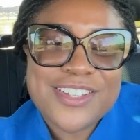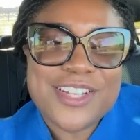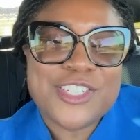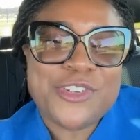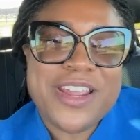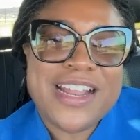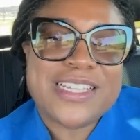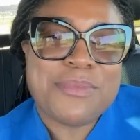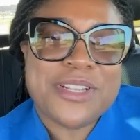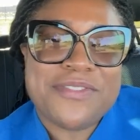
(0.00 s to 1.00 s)
so
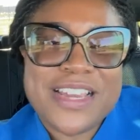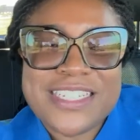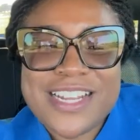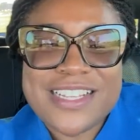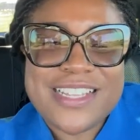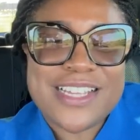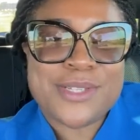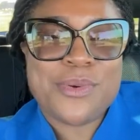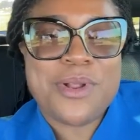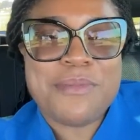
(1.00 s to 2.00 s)
Trina's motivation
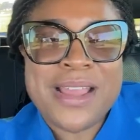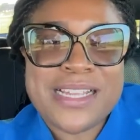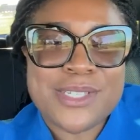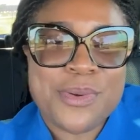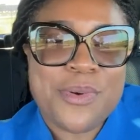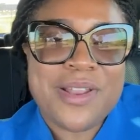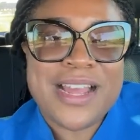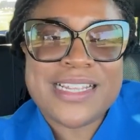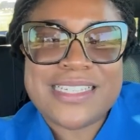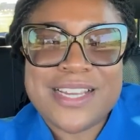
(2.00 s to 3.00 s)
says, scroll me and scroll
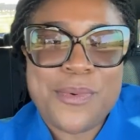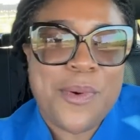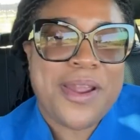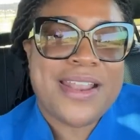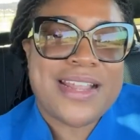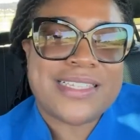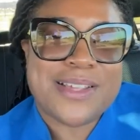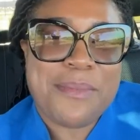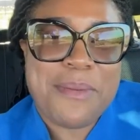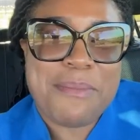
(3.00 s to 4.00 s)
and see Courtney,
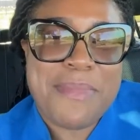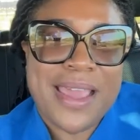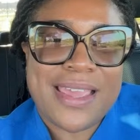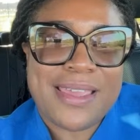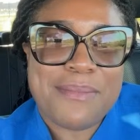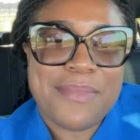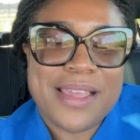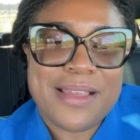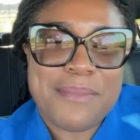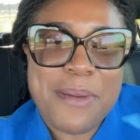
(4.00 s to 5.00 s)
so make
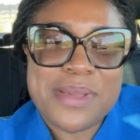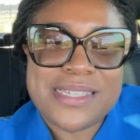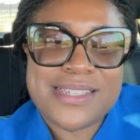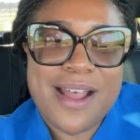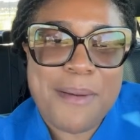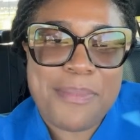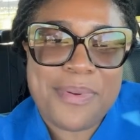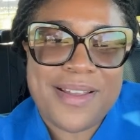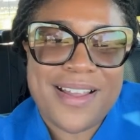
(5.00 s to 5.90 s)
me stop.